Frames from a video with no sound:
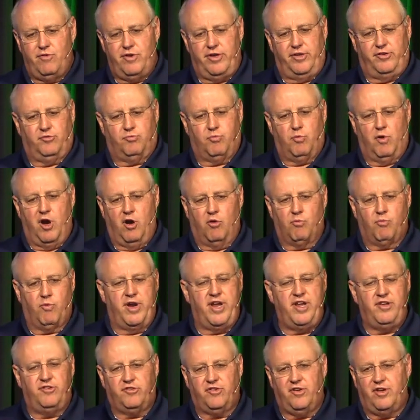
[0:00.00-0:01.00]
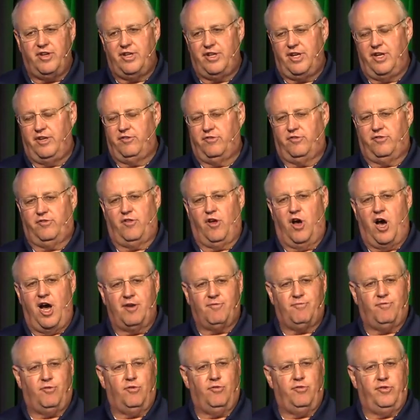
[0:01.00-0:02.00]
he's well-reasoned, he's
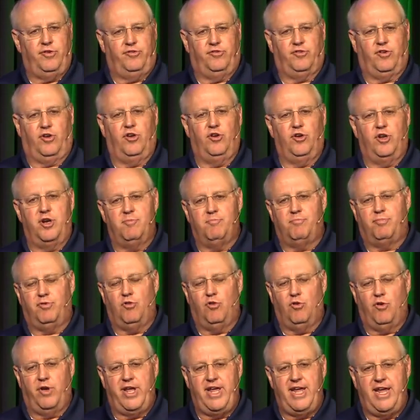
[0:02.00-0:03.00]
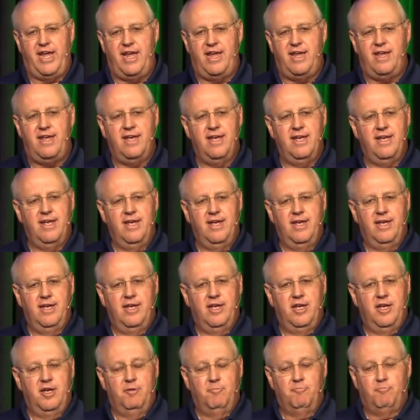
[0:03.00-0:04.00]
thoughtful, he's a good employee,
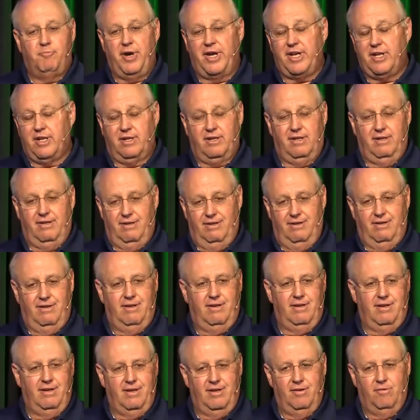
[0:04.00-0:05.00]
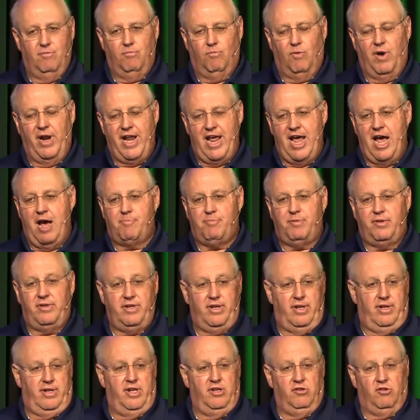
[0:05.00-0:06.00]
but what happened?
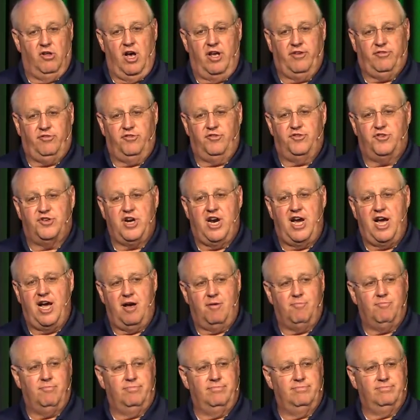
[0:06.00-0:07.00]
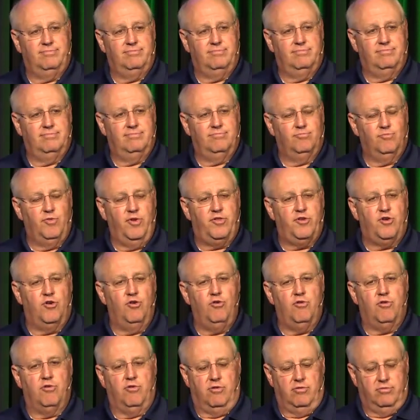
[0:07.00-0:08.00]
He lost his job with
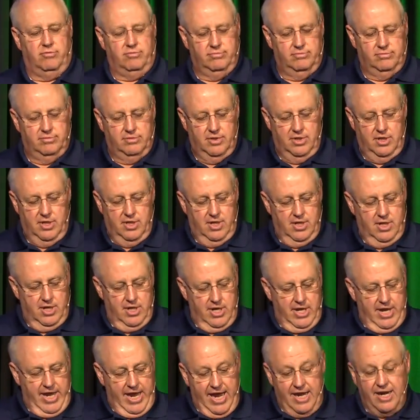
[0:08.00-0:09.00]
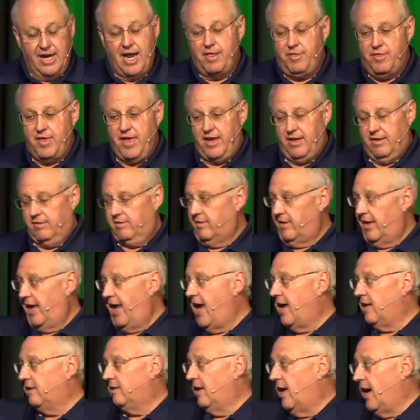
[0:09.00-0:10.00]
Google. And I think the
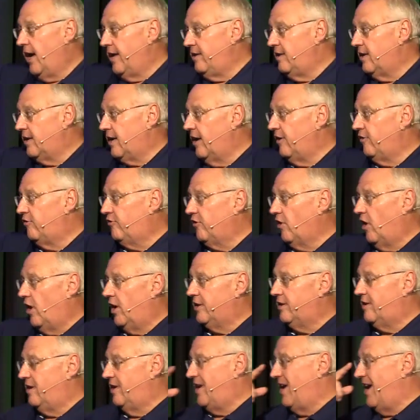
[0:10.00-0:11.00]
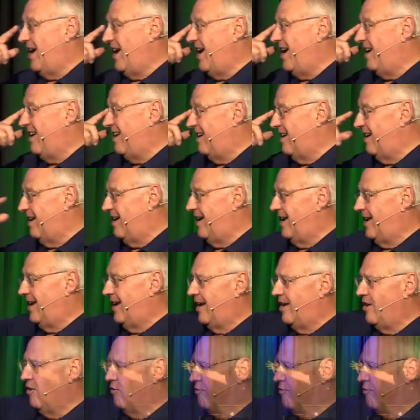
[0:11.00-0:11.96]
headline that I saw today, and I don't